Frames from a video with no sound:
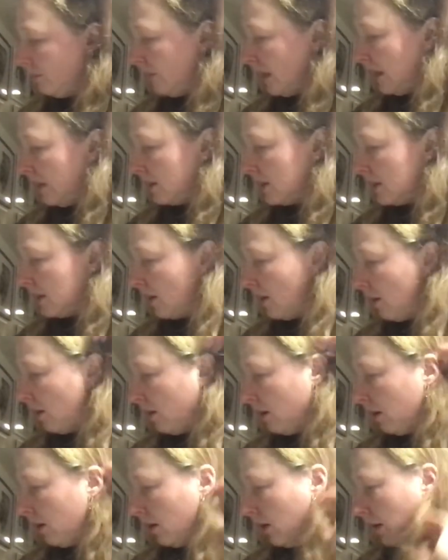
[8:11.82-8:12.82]

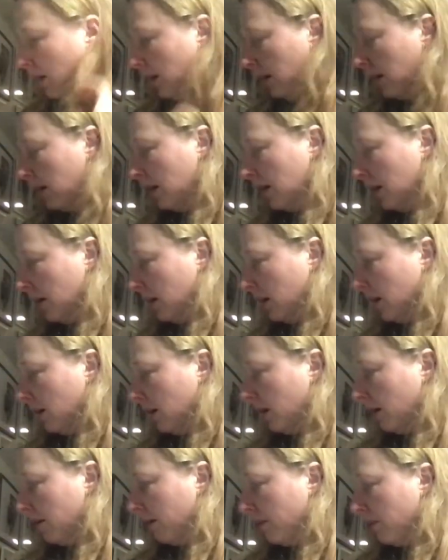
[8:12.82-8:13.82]
so
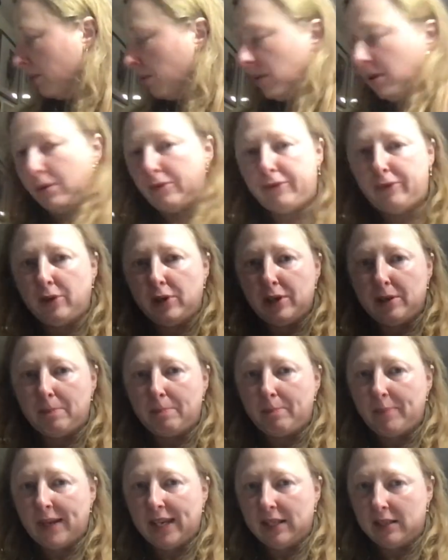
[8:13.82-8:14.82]
for the
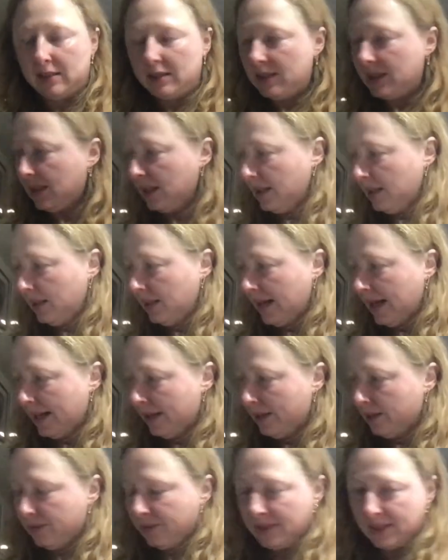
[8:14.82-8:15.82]
painting I
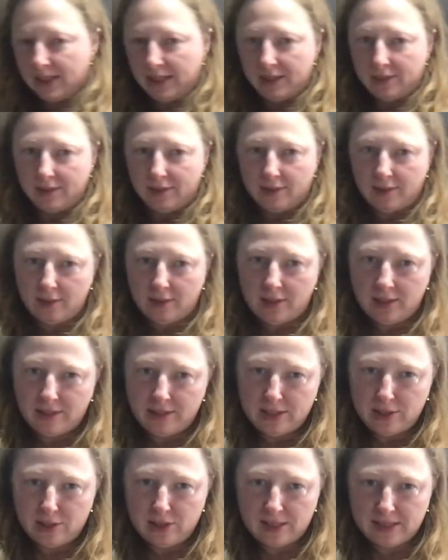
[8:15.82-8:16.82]
use little
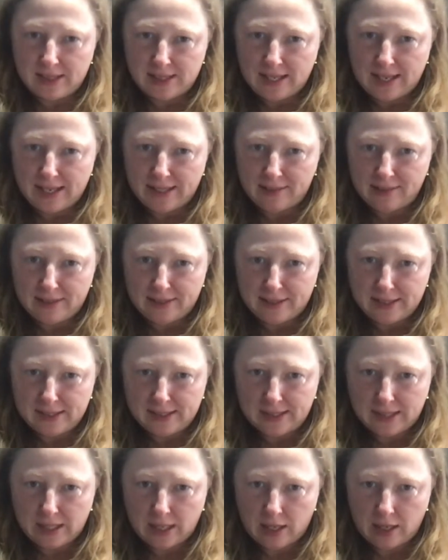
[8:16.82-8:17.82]
dishes like
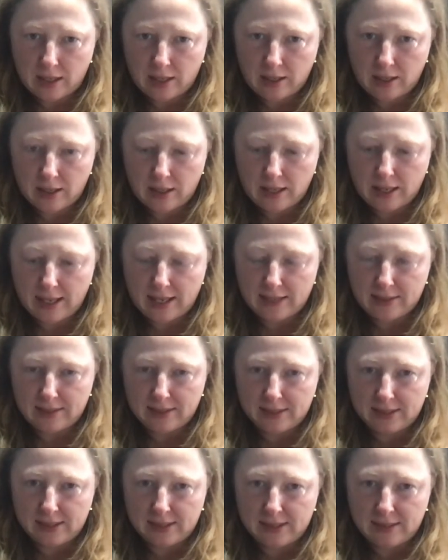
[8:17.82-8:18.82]
this and
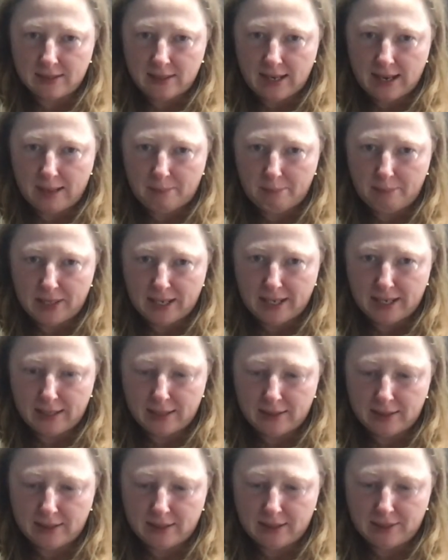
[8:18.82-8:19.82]
this is the lamp
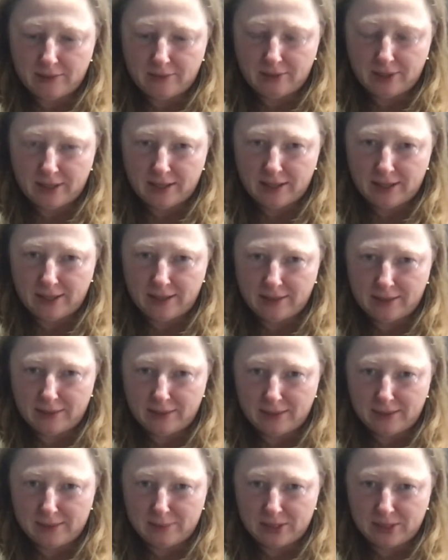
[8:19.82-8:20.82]
black I don't want to like
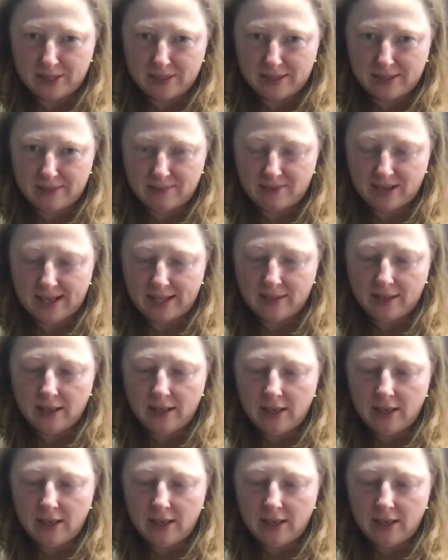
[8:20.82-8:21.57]
it because it's wet